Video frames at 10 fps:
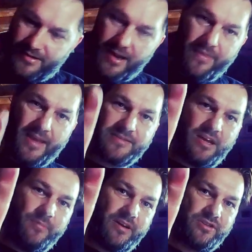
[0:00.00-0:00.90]
and that's how
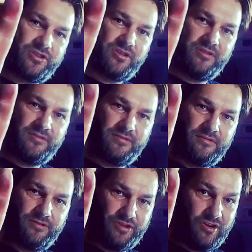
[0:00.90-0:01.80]
much
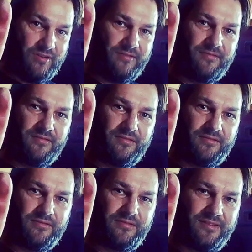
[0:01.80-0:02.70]
dirt
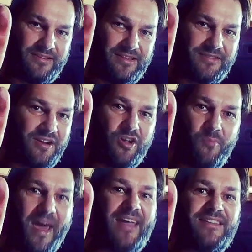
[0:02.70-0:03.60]
is going to go
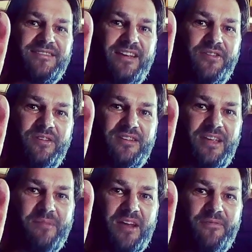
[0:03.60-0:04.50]
back inside your
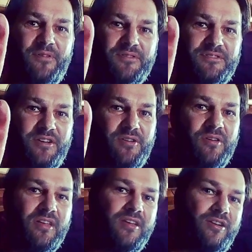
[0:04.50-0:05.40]
intake manifold.
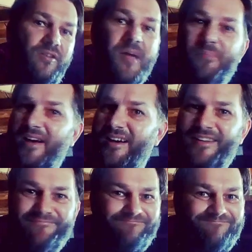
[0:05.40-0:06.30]
So,
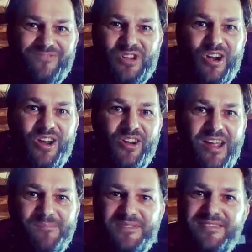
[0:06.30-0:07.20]
Grandpa Sorry,
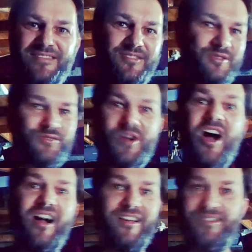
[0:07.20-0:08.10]
Gramps, you're just
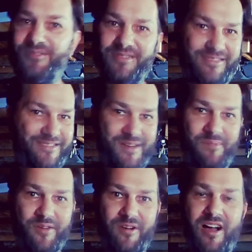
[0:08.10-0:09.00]
wrong. You're just
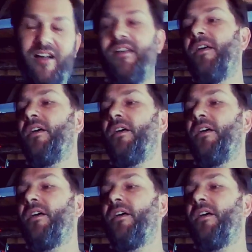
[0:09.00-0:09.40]
simply wrong.